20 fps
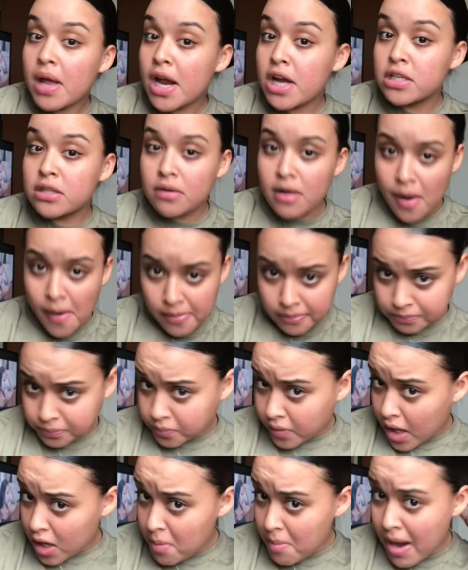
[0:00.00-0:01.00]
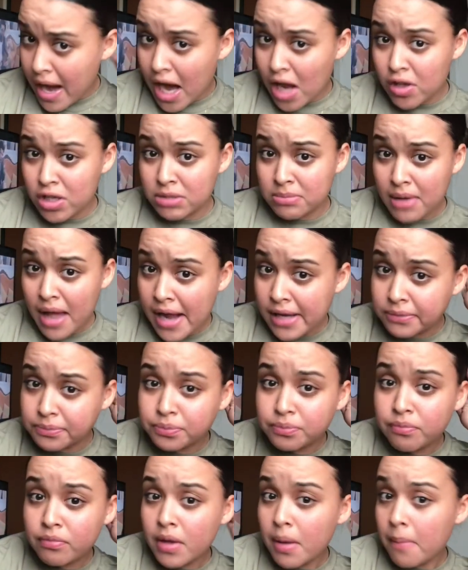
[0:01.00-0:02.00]
My hair, I know my hair looks black,
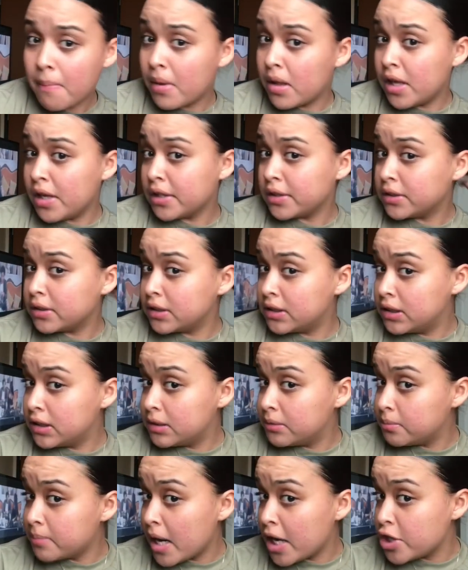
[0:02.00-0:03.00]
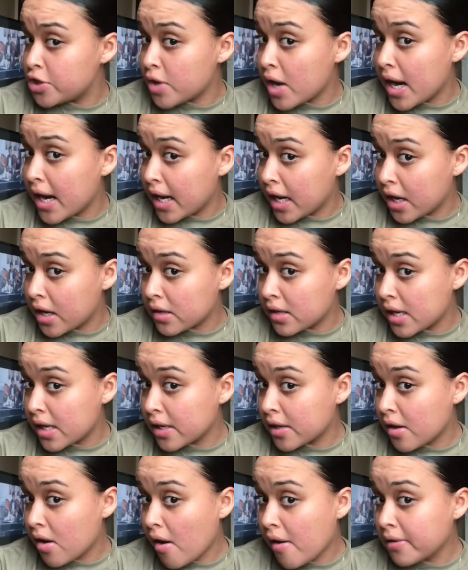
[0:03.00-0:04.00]
but look, this is my dry hair.
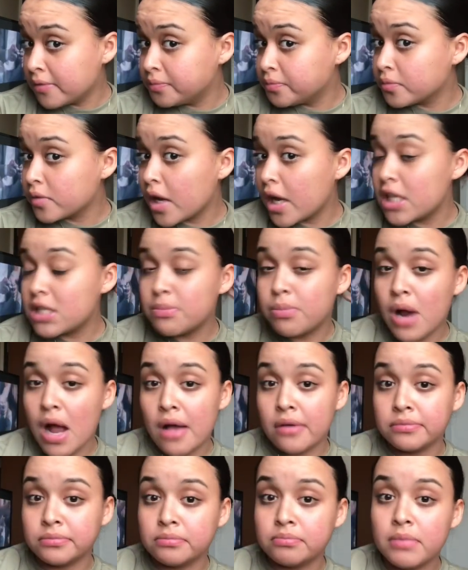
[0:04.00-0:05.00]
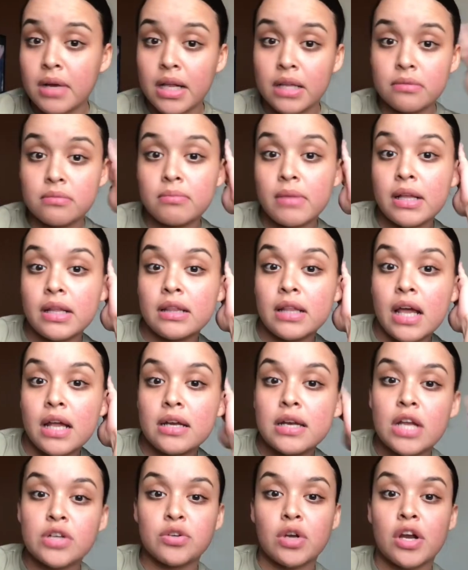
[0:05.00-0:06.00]
Like, it's brown. My
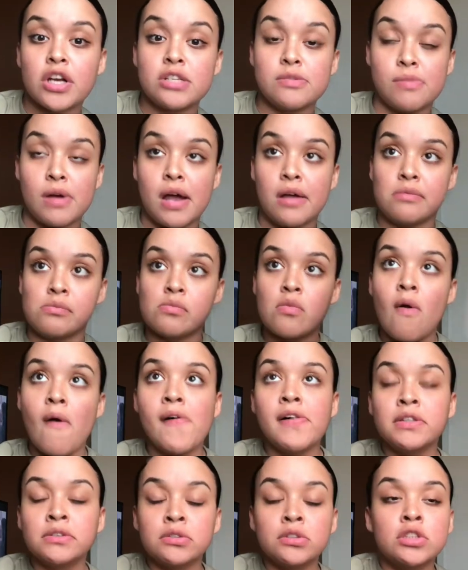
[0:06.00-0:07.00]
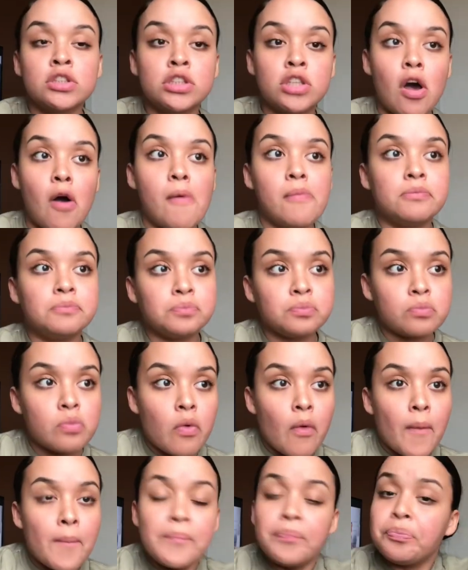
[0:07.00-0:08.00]
natural hair is brown. So
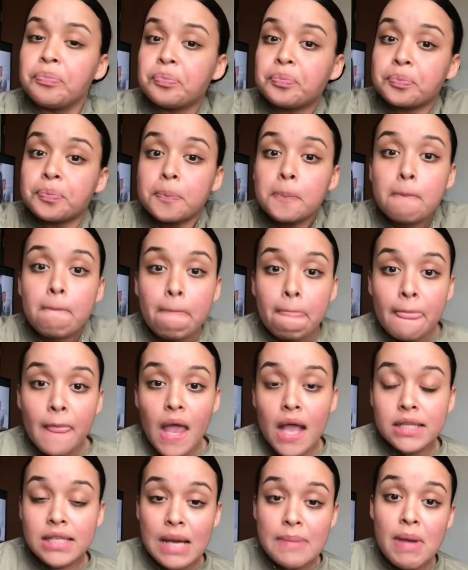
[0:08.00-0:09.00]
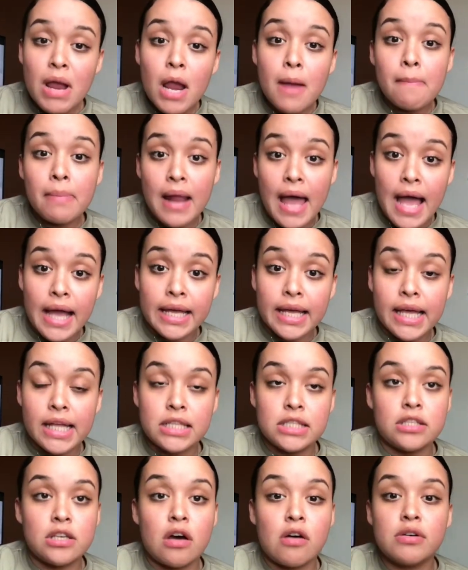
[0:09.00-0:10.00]
I dyed my hair black,
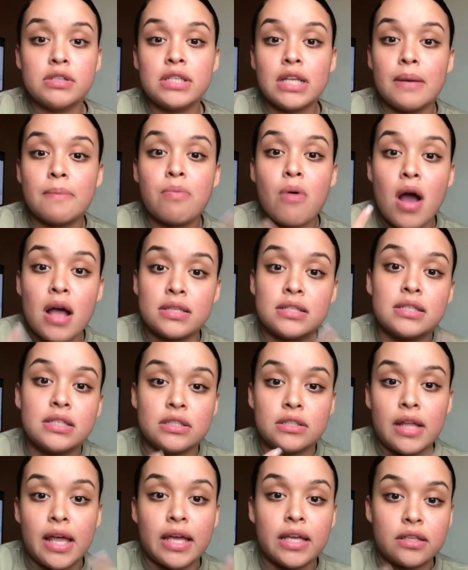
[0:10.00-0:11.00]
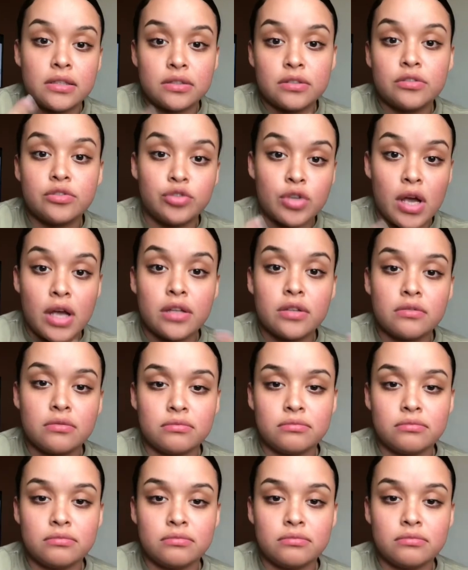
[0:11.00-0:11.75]
and so I was in processing like drying.